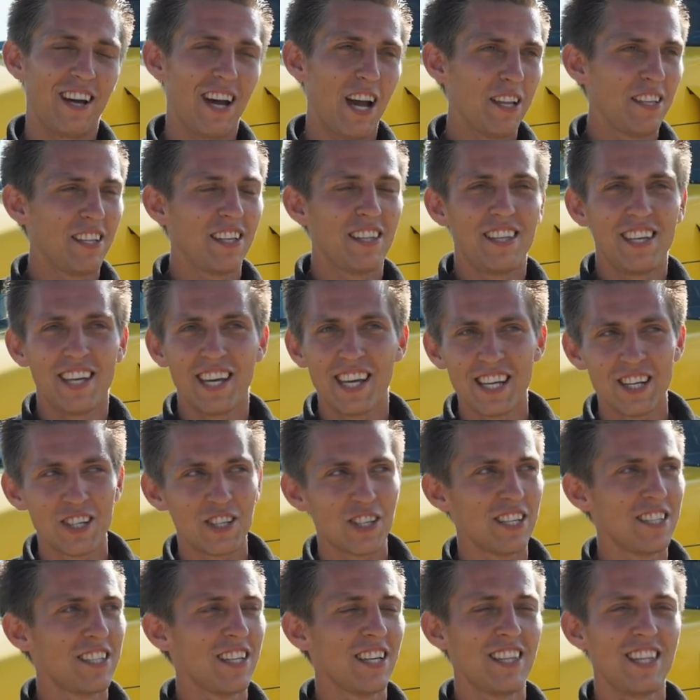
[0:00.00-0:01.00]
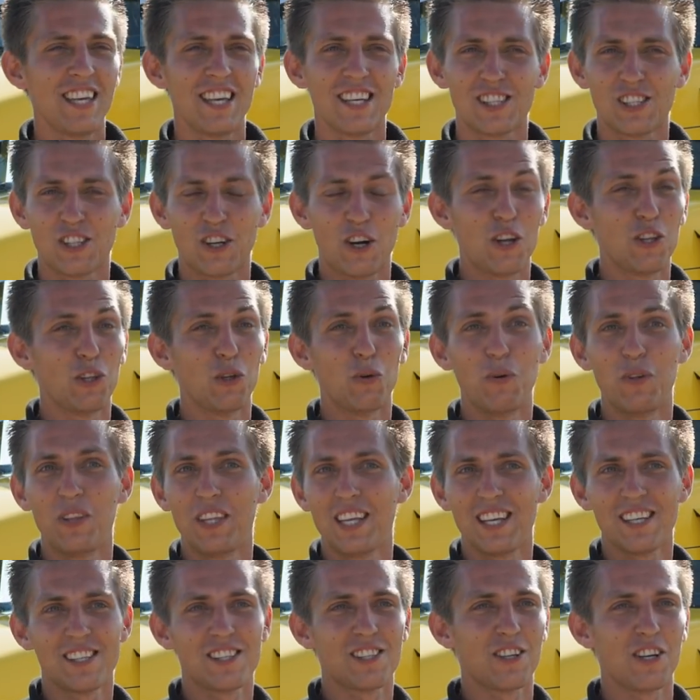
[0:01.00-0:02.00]
I did the engine, did this, started doing
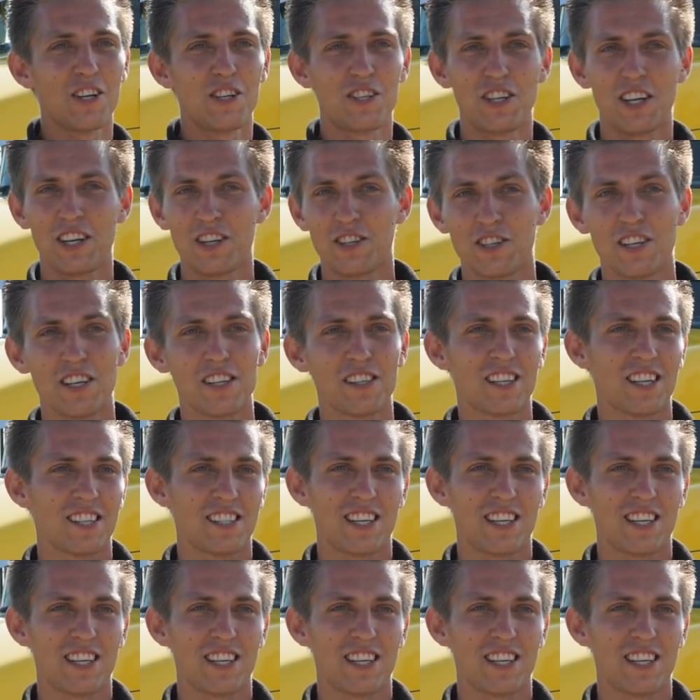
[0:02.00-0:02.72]
this, started changing this